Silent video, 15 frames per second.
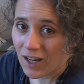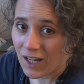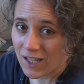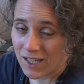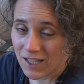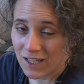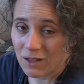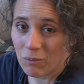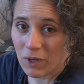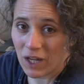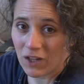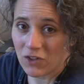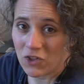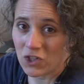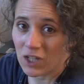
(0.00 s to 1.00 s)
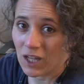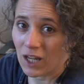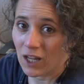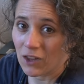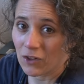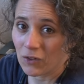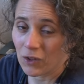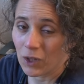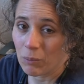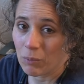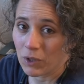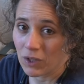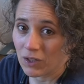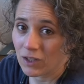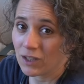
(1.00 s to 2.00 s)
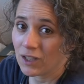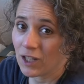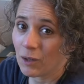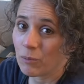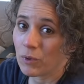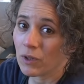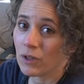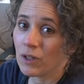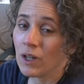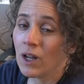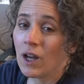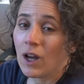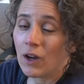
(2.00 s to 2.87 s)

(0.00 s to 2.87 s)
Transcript: I did manage to gather up a good number